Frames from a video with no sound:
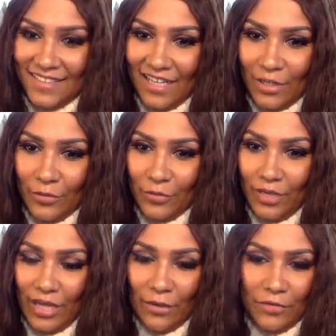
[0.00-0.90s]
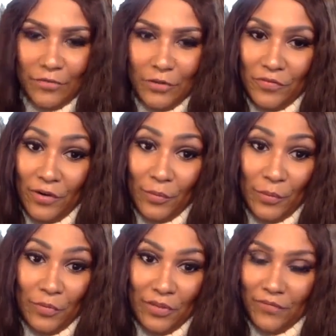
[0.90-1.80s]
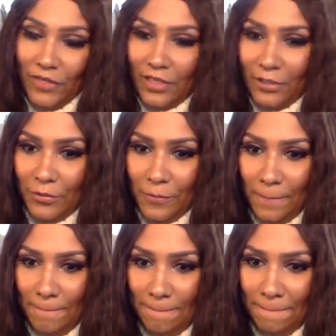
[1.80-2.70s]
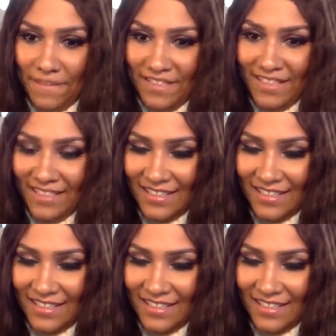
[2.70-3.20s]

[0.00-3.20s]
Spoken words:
I don't even know if I remember that video. I've